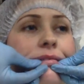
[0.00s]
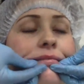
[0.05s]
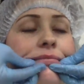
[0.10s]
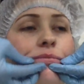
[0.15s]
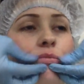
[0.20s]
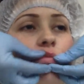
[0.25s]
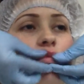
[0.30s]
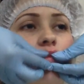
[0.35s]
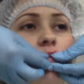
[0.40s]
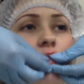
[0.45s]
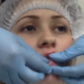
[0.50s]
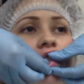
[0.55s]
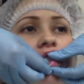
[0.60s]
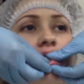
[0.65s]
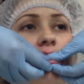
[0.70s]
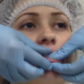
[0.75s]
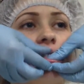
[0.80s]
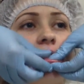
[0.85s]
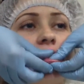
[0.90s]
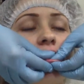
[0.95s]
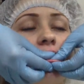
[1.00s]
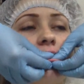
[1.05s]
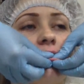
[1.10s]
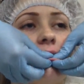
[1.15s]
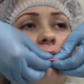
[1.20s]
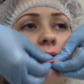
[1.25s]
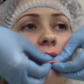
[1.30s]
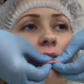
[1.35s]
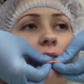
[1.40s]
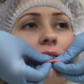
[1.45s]
And we're just checking for
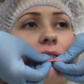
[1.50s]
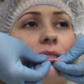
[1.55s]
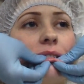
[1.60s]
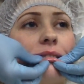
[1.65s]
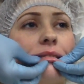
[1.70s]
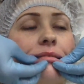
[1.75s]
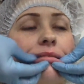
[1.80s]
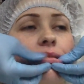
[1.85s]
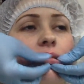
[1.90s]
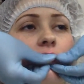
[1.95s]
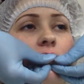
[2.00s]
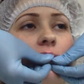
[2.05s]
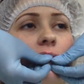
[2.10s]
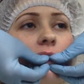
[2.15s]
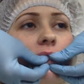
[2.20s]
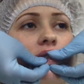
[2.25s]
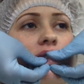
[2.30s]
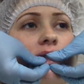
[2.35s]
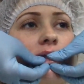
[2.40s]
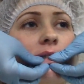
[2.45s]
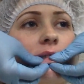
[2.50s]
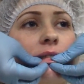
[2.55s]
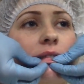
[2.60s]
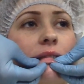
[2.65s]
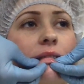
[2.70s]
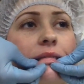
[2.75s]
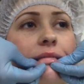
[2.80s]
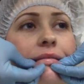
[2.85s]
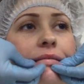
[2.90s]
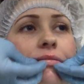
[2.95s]
any uneven
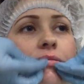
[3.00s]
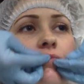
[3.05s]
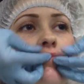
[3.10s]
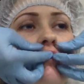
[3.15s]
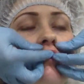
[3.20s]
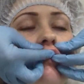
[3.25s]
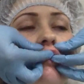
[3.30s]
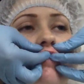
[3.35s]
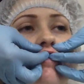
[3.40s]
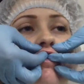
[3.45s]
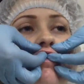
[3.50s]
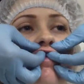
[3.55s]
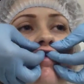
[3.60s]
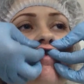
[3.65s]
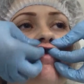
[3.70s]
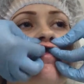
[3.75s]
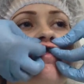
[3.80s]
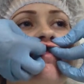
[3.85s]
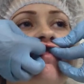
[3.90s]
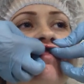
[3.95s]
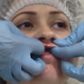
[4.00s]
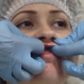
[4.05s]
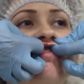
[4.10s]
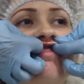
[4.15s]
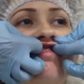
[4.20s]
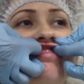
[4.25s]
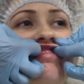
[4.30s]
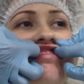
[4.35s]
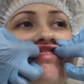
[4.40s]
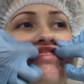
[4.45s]
blobs and
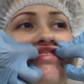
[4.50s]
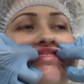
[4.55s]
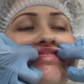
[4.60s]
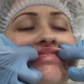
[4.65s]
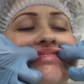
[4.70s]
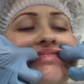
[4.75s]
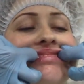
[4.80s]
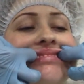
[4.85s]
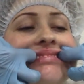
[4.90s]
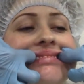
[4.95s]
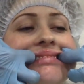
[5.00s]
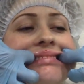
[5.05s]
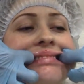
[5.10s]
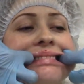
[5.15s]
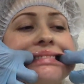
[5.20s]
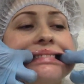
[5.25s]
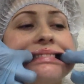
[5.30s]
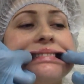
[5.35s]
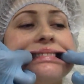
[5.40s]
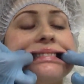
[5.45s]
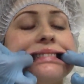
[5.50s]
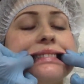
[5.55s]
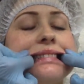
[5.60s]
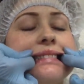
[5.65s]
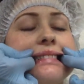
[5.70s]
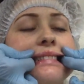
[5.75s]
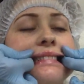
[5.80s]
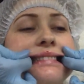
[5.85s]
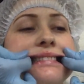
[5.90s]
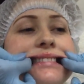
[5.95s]
lumps, which
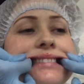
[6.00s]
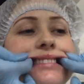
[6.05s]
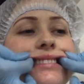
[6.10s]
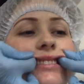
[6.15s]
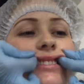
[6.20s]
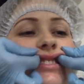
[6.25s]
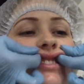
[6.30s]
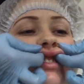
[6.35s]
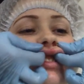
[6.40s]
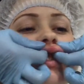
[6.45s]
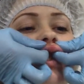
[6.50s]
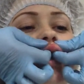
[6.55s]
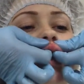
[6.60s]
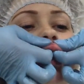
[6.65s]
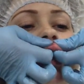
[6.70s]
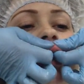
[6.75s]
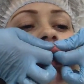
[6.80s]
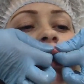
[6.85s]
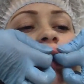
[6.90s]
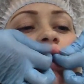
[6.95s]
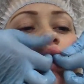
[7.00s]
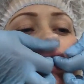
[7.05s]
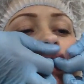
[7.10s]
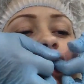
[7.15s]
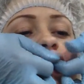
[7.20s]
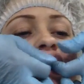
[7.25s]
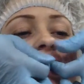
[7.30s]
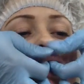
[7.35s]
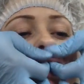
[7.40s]
I can't find.